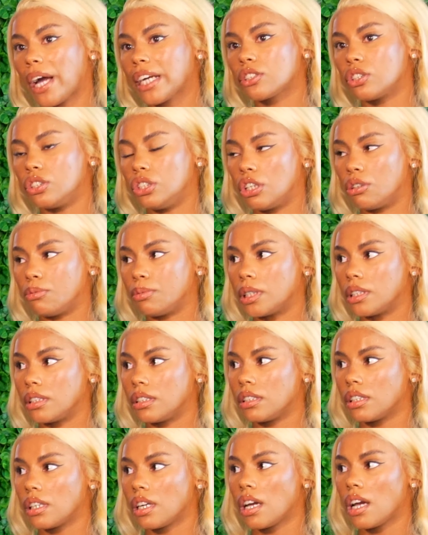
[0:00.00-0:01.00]
back to
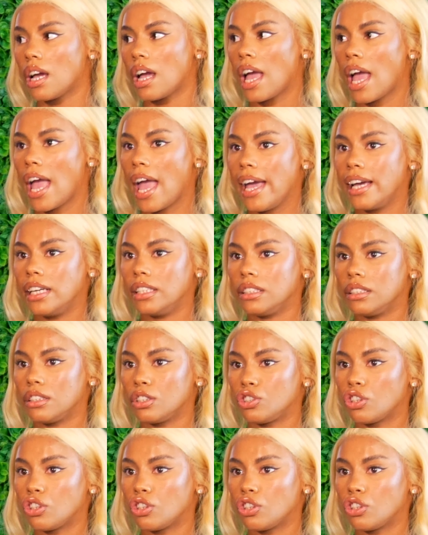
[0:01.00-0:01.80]
joburg and